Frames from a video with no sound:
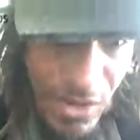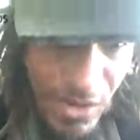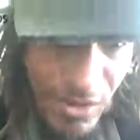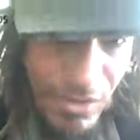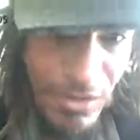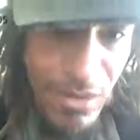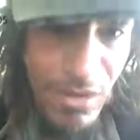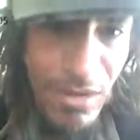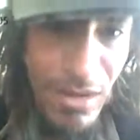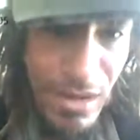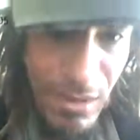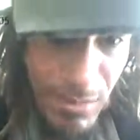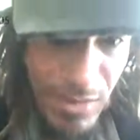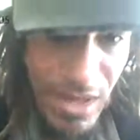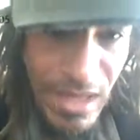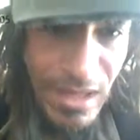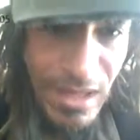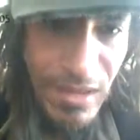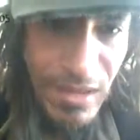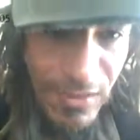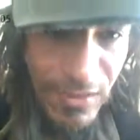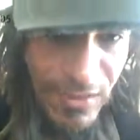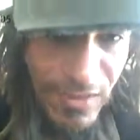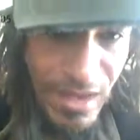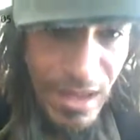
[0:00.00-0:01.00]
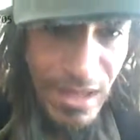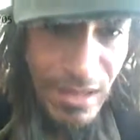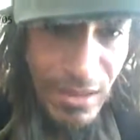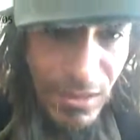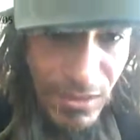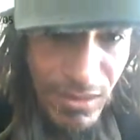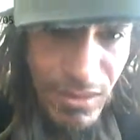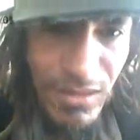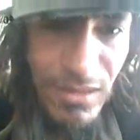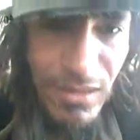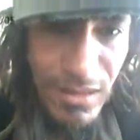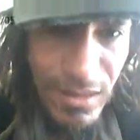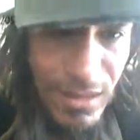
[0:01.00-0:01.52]
murderer and a
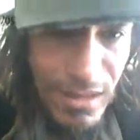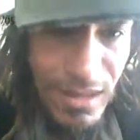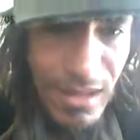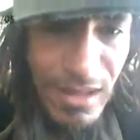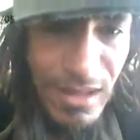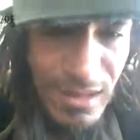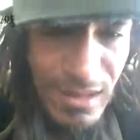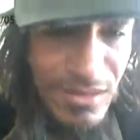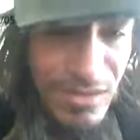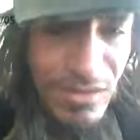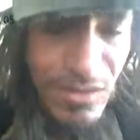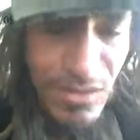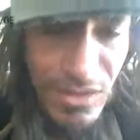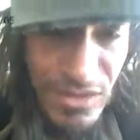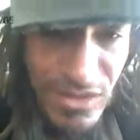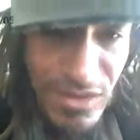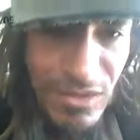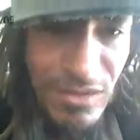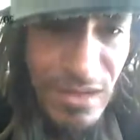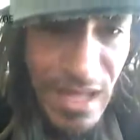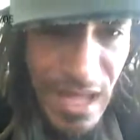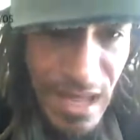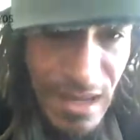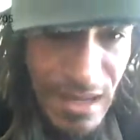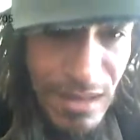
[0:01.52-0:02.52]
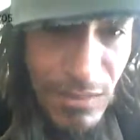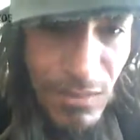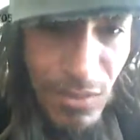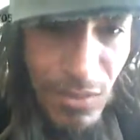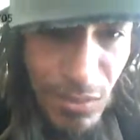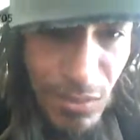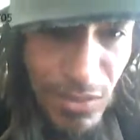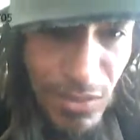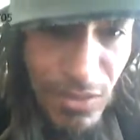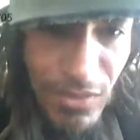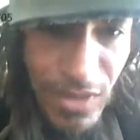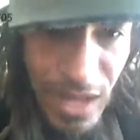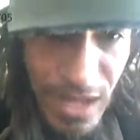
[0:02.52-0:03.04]
pedophile. And so is your daddy,
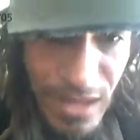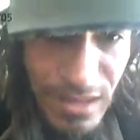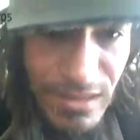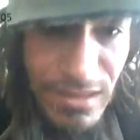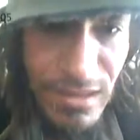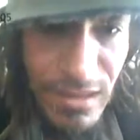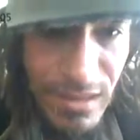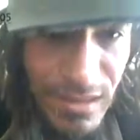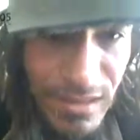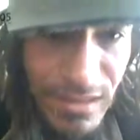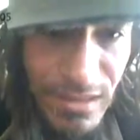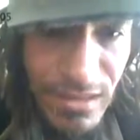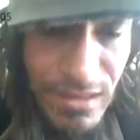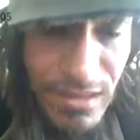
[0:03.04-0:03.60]
Robo Knight.